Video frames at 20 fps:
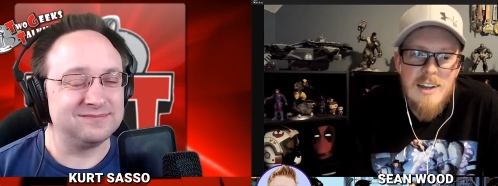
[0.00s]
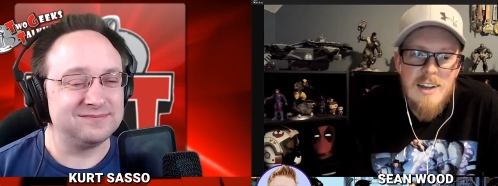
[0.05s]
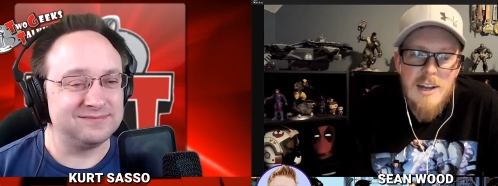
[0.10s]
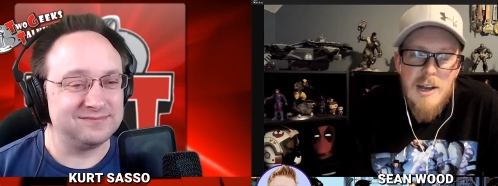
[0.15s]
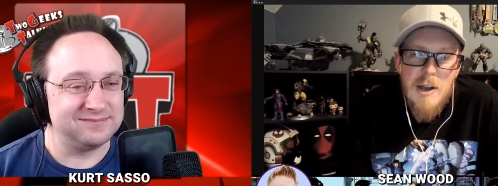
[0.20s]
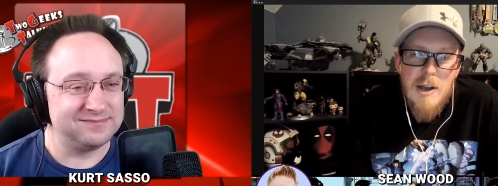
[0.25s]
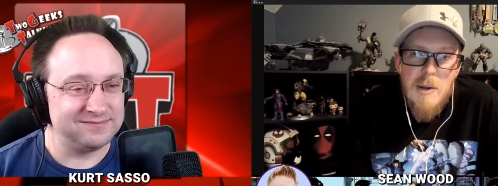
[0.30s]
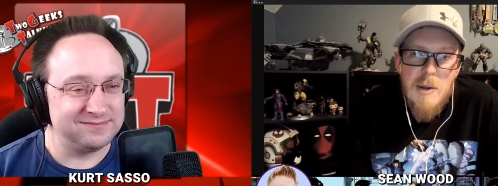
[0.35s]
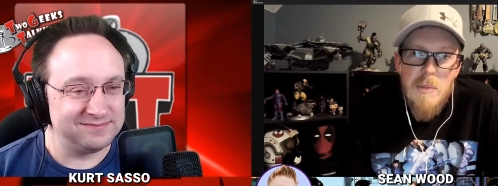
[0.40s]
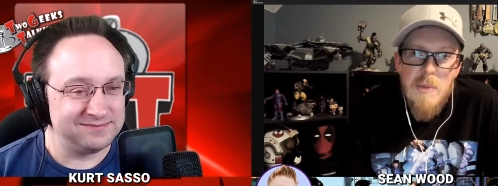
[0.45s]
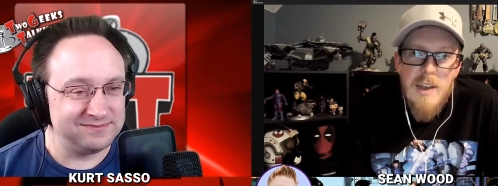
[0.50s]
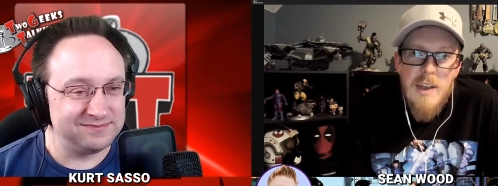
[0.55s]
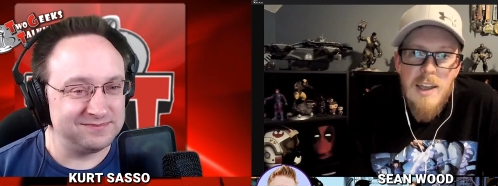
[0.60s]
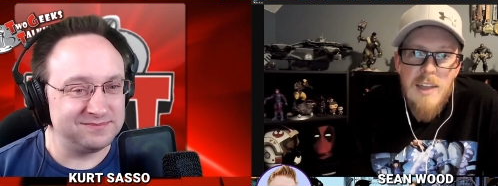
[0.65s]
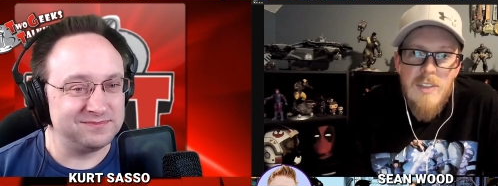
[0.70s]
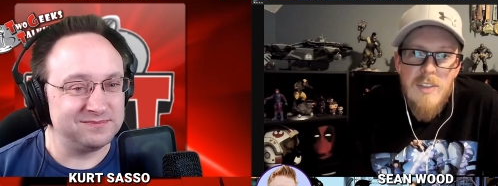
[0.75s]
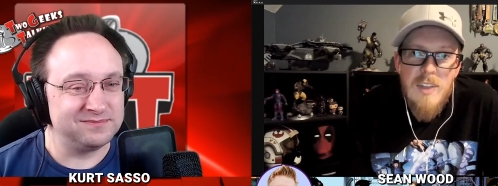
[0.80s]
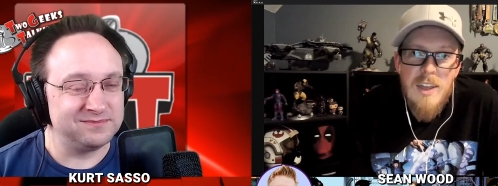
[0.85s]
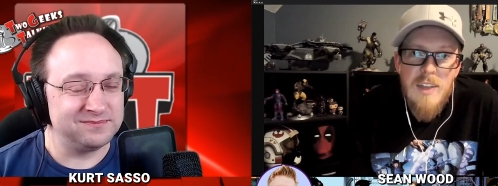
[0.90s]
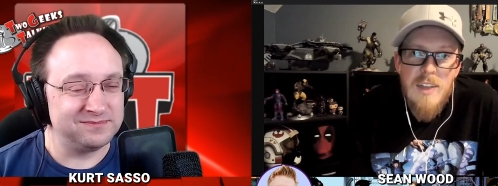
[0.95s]
Speaker 1: And
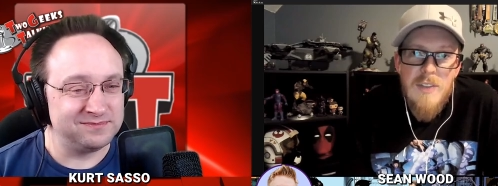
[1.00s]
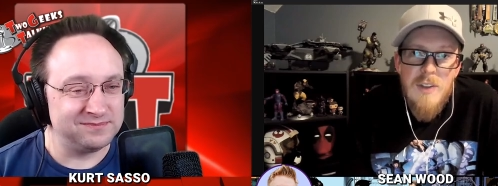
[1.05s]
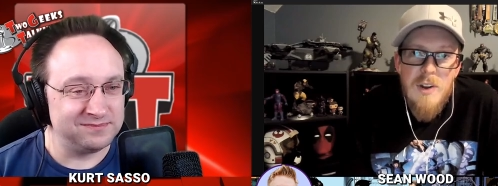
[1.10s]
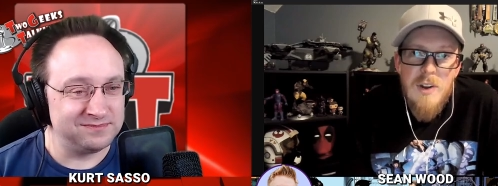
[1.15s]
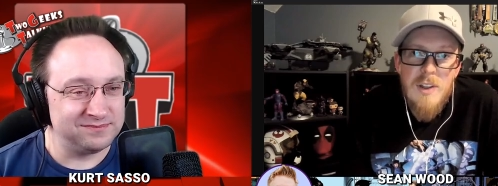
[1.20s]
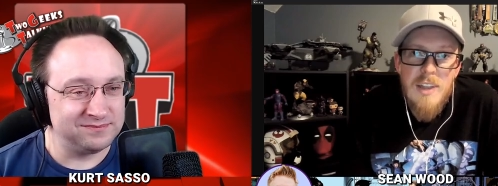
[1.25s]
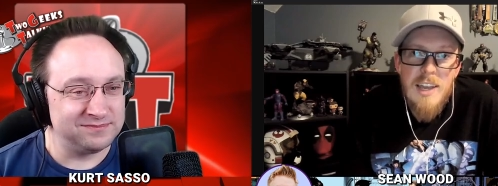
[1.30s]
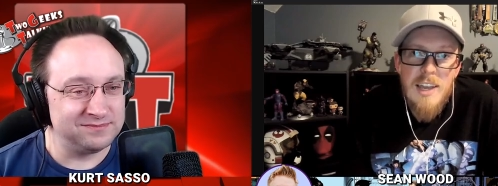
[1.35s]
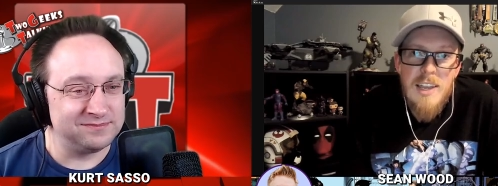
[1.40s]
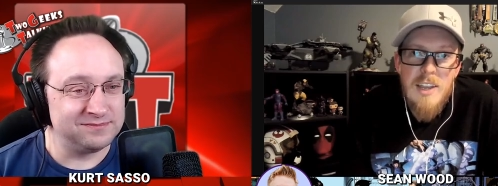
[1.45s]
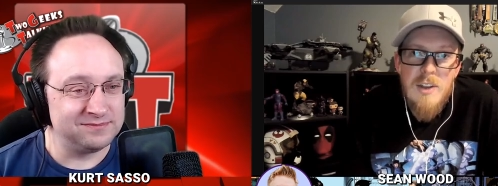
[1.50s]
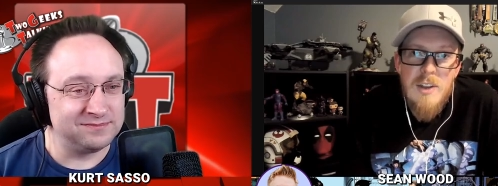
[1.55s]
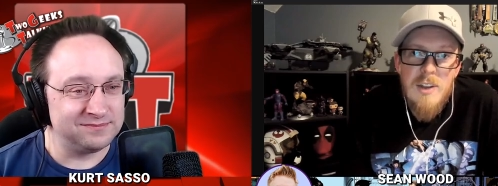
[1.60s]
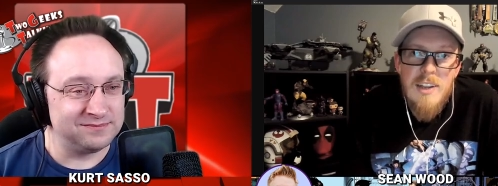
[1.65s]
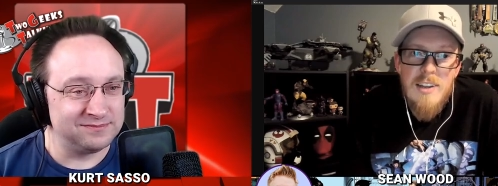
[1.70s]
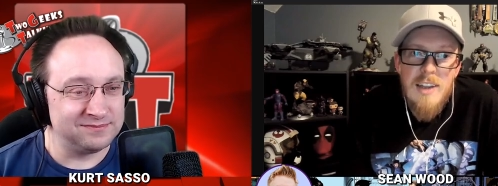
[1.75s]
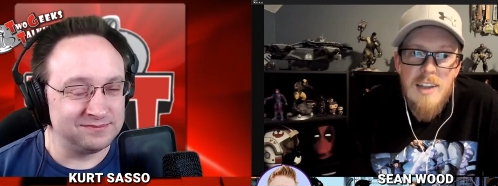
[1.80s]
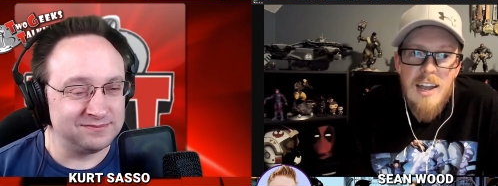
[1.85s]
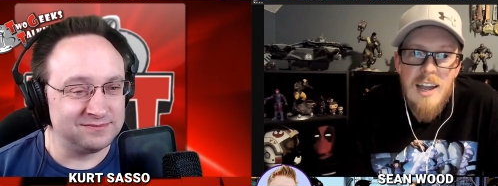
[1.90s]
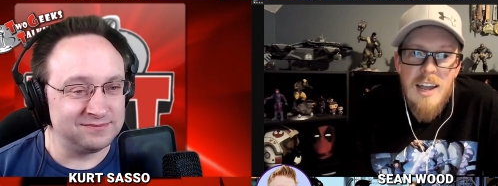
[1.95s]
then they're like, you
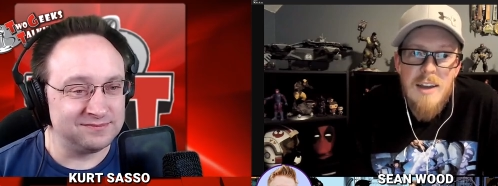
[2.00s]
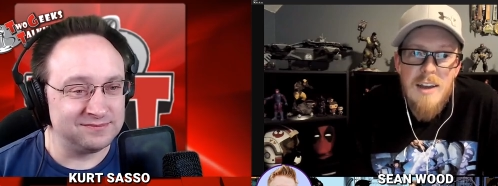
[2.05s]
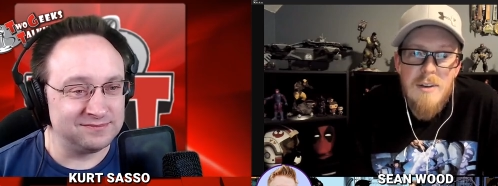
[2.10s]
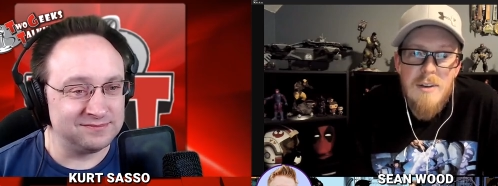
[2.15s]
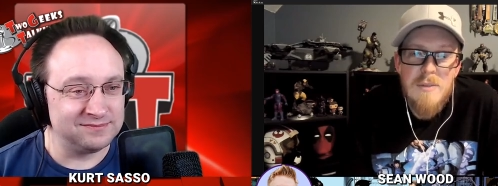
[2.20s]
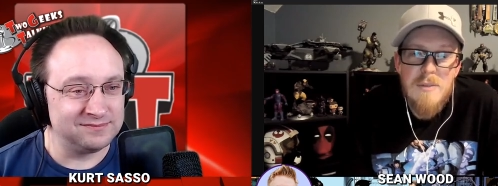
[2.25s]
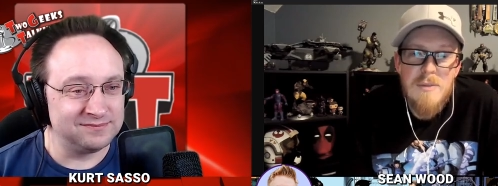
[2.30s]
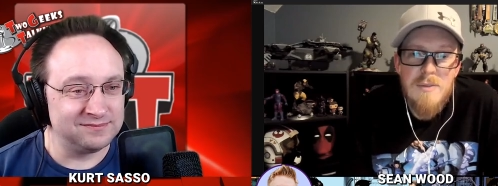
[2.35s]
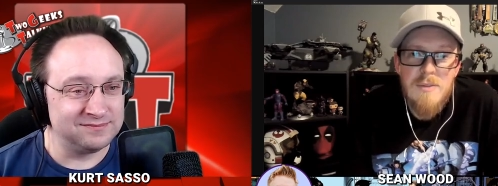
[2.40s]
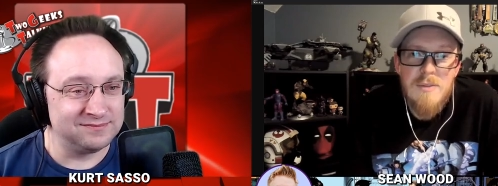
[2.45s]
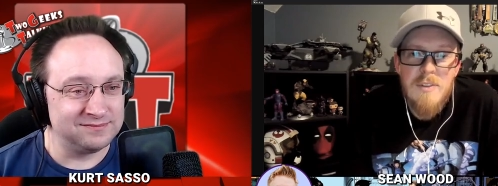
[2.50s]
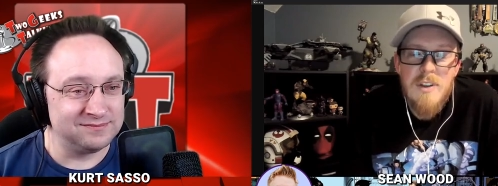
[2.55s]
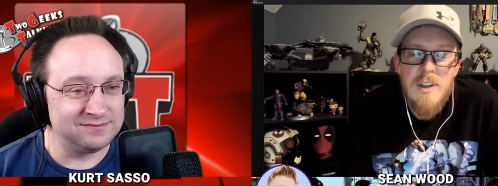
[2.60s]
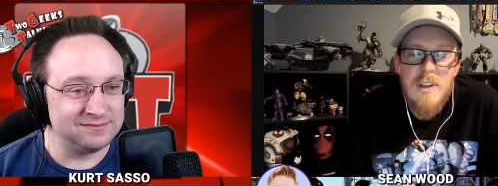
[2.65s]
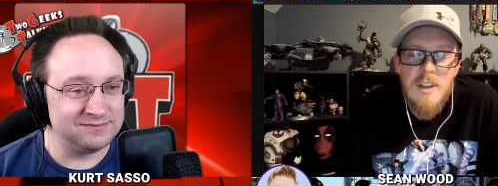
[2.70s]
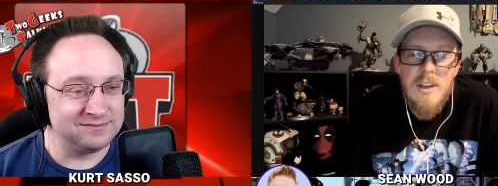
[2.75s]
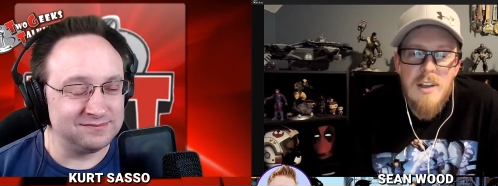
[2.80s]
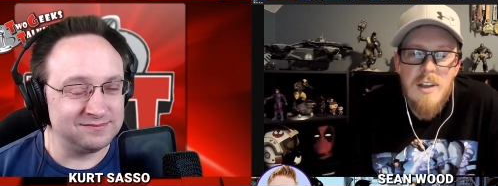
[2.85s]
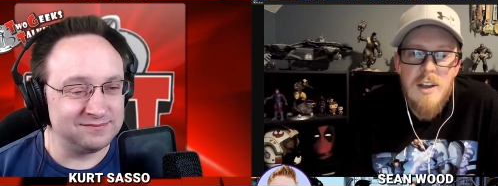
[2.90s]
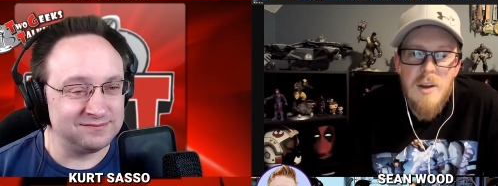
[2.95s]
need to have
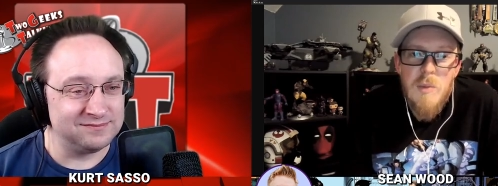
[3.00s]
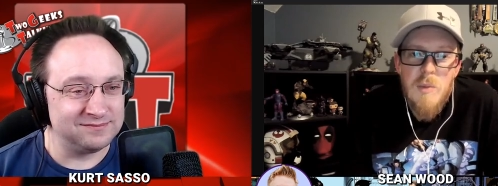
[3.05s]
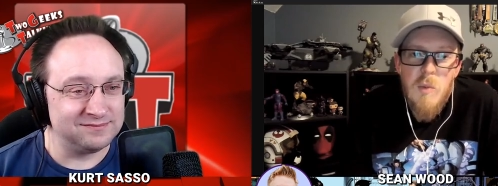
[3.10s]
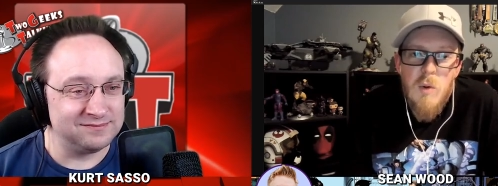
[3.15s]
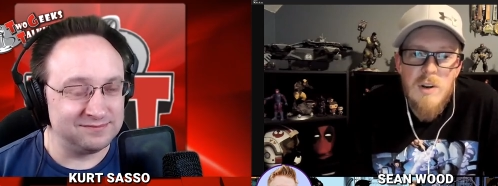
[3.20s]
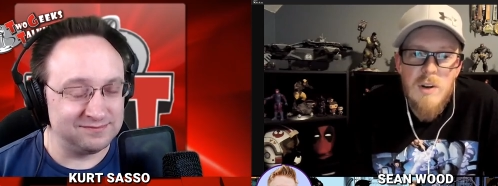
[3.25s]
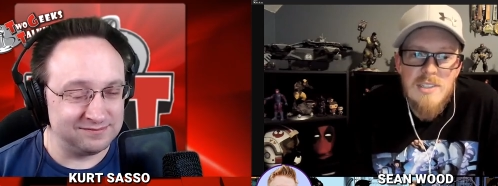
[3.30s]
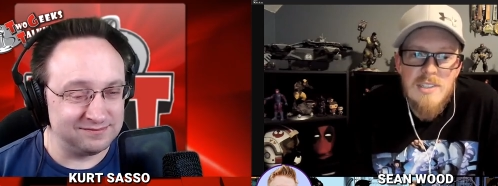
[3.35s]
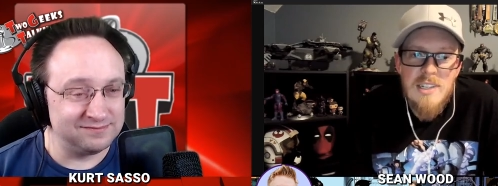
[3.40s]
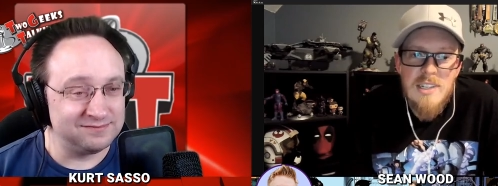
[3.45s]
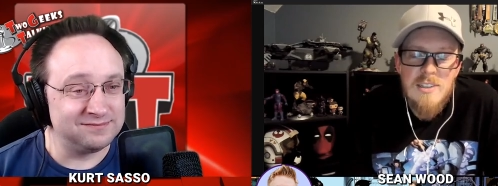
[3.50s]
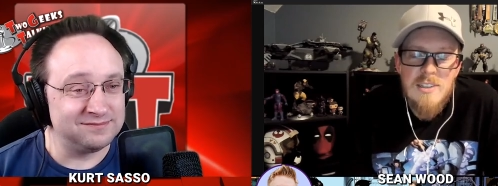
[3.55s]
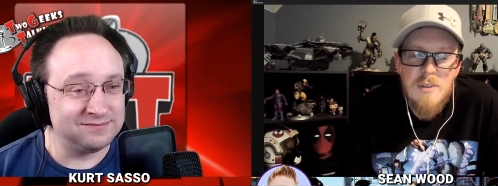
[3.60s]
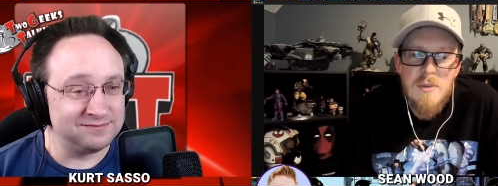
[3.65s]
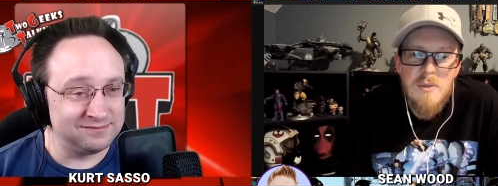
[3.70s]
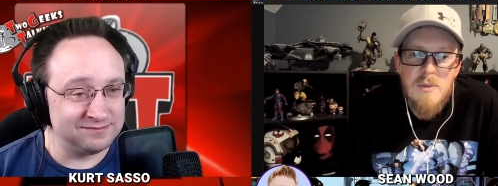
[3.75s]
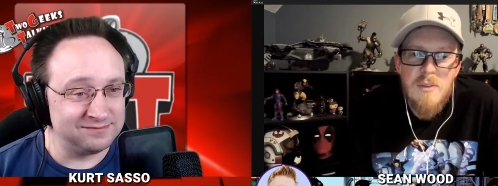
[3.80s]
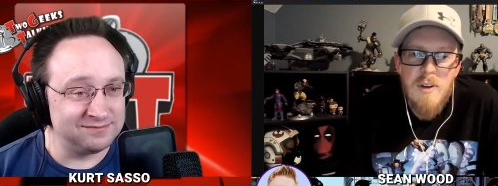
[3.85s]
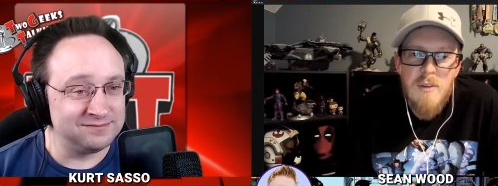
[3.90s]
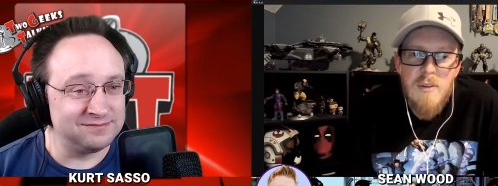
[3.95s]
a more sense
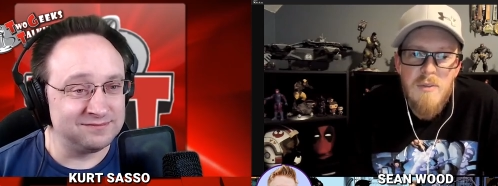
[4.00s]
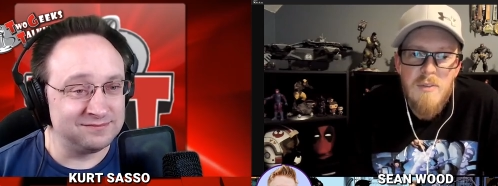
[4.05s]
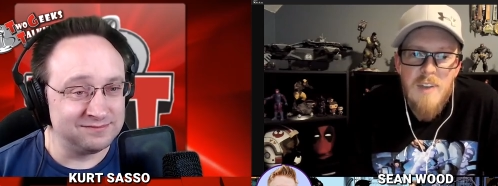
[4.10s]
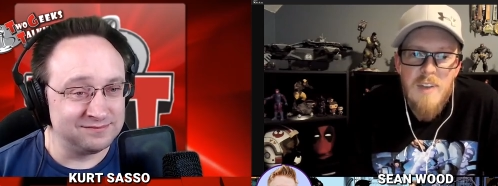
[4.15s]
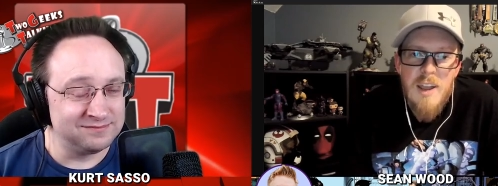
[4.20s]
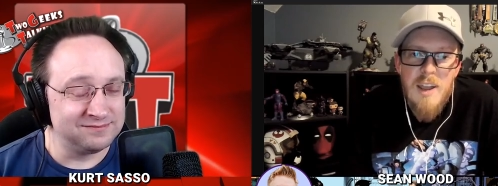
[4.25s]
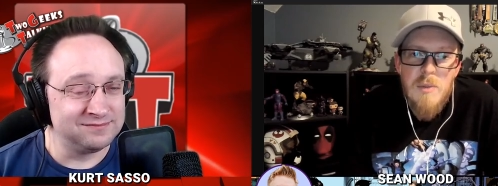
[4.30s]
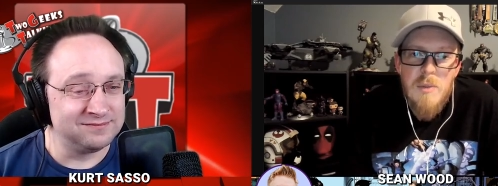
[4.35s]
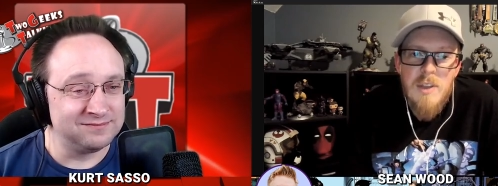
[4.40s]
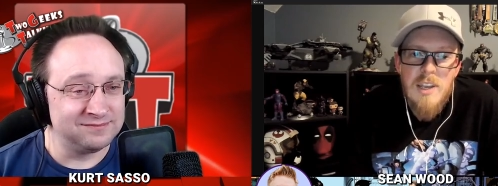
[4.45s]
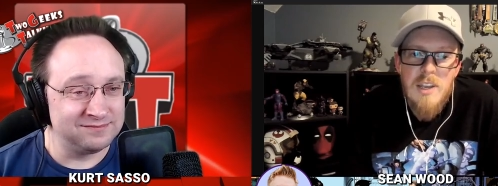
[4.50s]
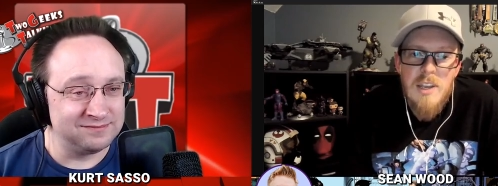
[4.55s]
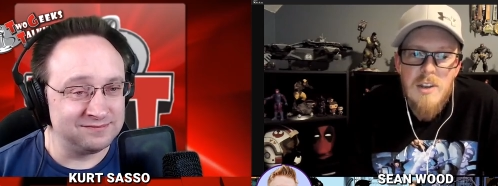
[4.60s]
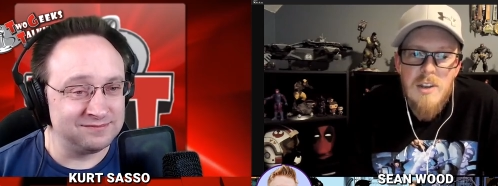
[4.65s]
of family. You